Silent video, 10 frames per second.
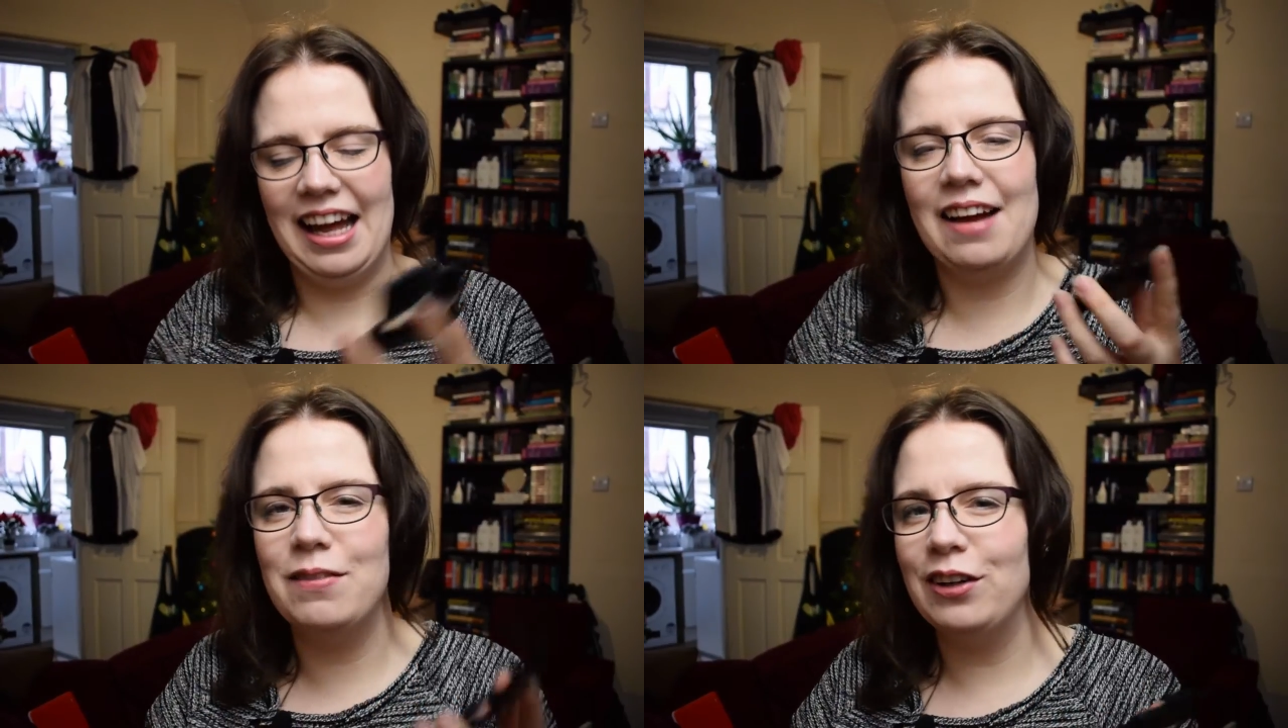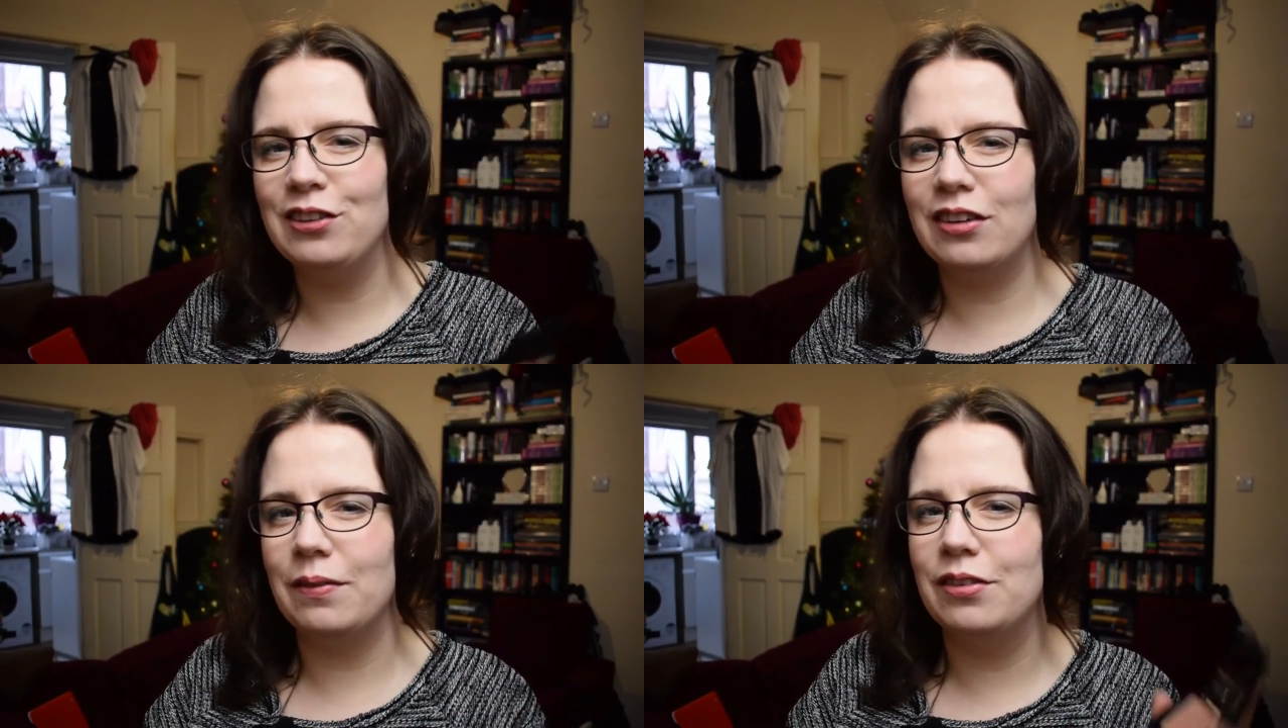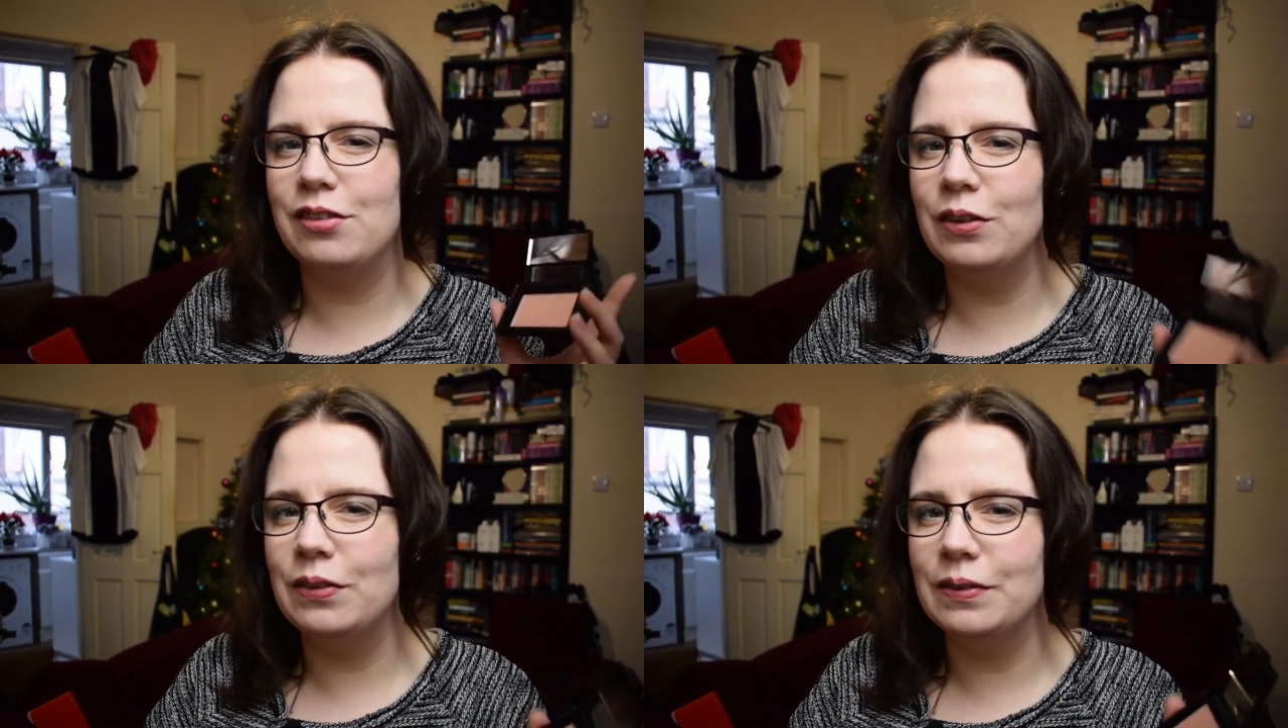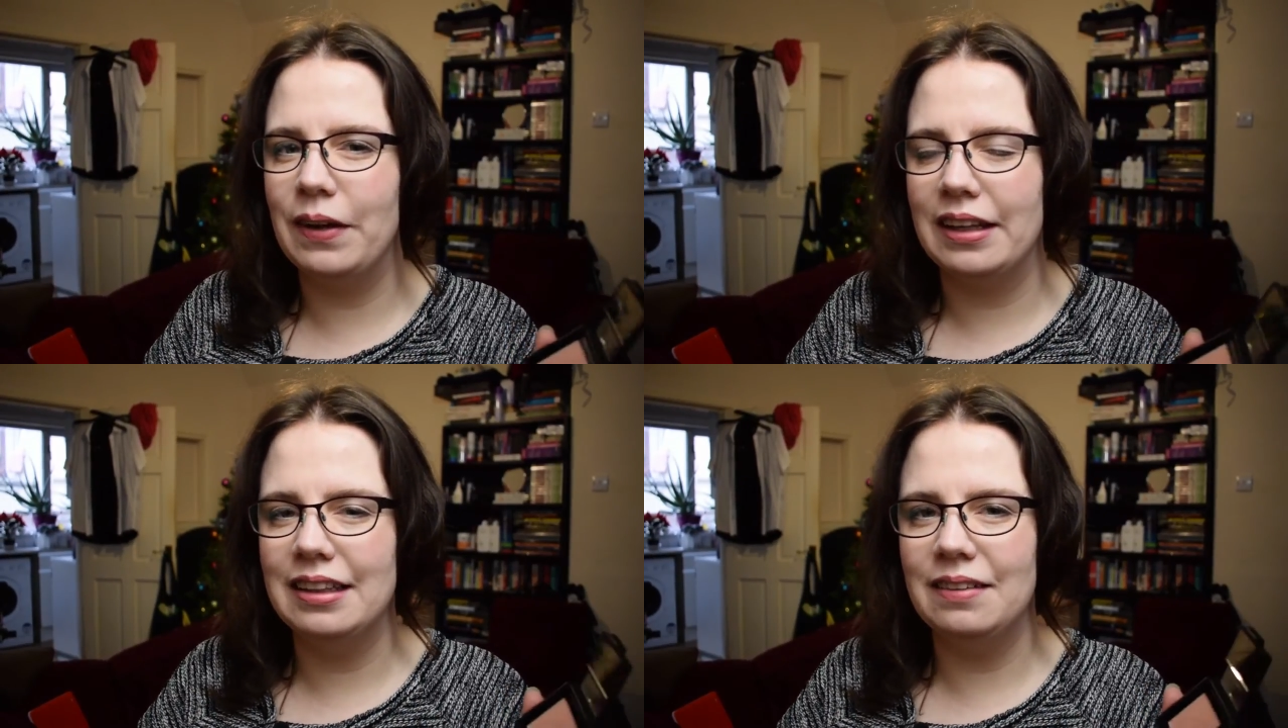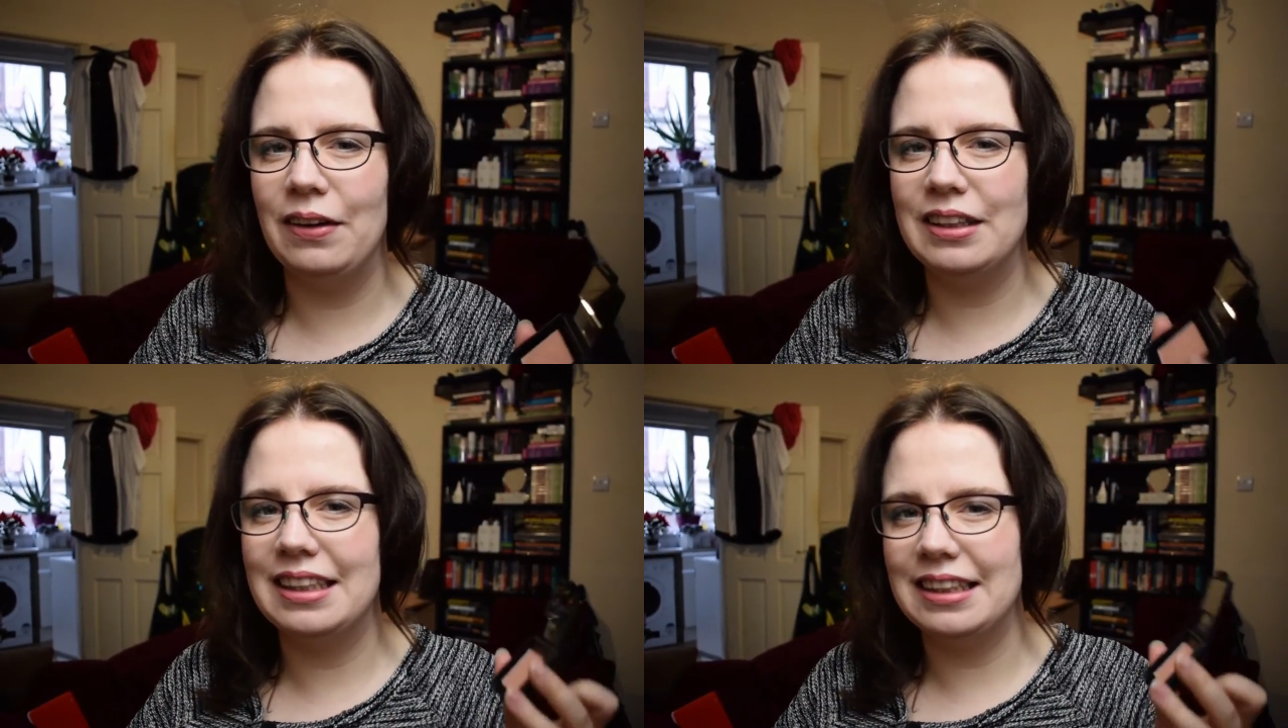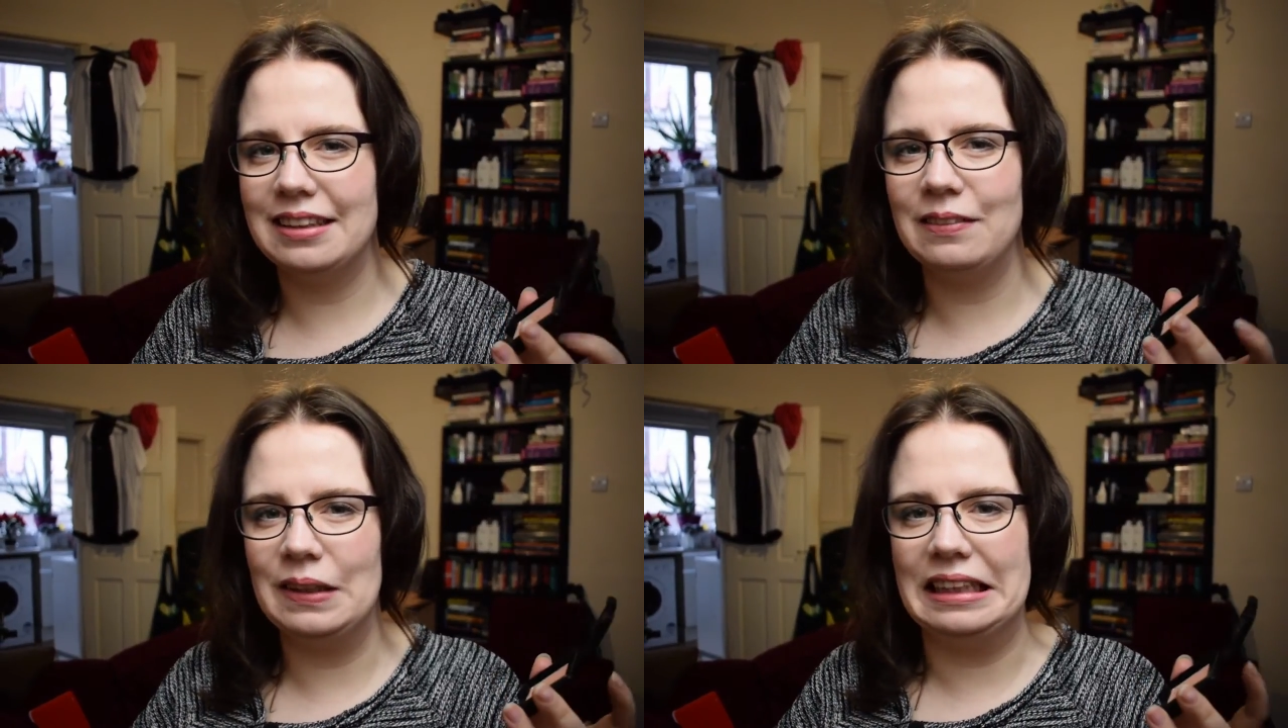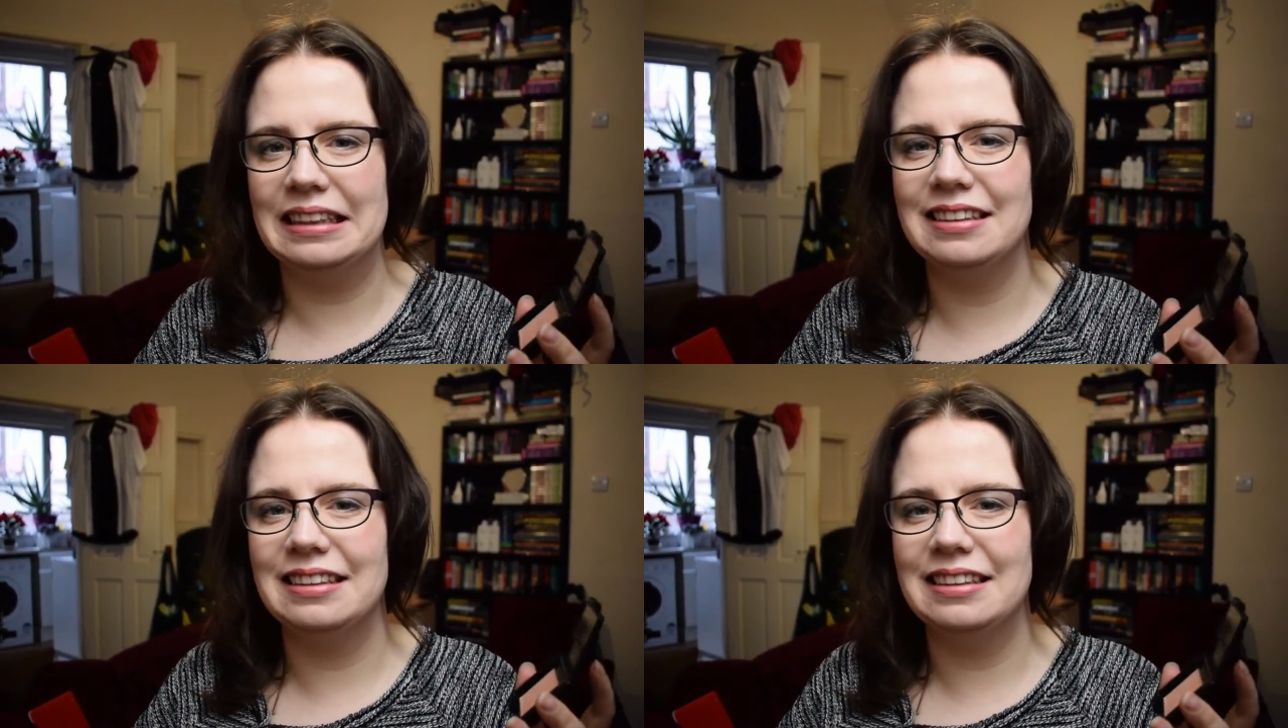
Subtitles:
I'm not sure I'm super bothered about the little window.